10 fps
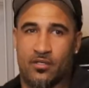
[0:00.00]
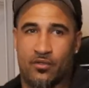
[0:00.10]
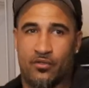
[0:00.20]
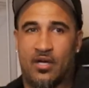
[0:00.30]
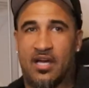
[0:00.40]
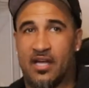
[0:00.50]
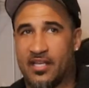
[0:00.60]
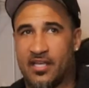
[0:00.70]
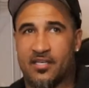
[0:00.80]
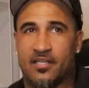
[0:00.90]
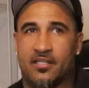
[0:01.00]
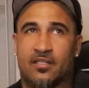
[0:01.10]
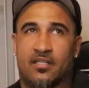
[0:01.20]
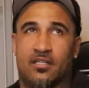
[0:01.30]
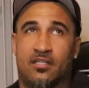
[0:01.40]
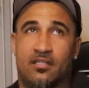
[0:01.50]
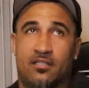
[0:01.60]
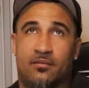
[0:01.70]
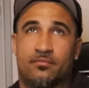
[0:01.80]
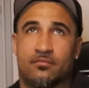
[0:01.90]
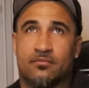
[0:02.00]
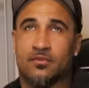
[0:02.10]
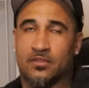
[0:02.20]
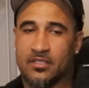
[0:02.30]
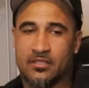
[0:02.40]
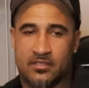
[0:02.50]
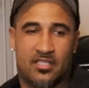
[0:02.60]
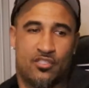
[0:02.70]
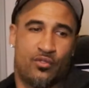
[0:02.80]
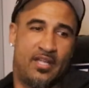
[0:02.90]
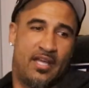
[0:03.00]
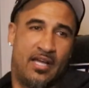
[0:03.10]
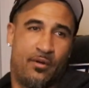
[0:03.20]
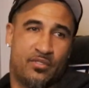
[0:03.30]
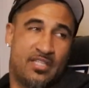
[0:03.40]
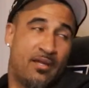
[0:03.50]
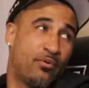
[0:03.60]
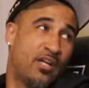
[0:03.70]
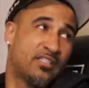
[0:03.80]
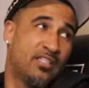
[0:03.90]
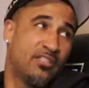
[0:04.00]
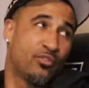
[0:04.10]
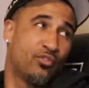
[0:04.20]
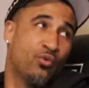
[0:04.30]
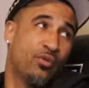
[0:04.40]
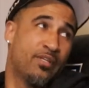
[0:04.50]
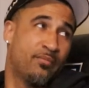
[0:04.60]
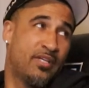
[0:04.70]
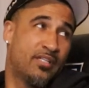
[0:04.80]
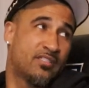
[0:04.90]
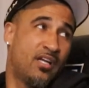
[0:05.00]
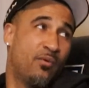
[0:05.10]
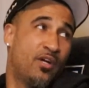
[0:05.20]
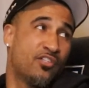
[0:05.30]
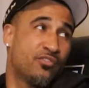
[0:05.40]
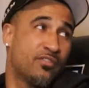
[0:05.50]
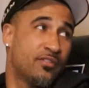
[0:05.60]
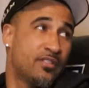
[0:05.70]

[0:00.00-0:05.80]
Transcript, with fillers: I don't know how it ended. Um, touch on that. How was that process, recruiting and being top 100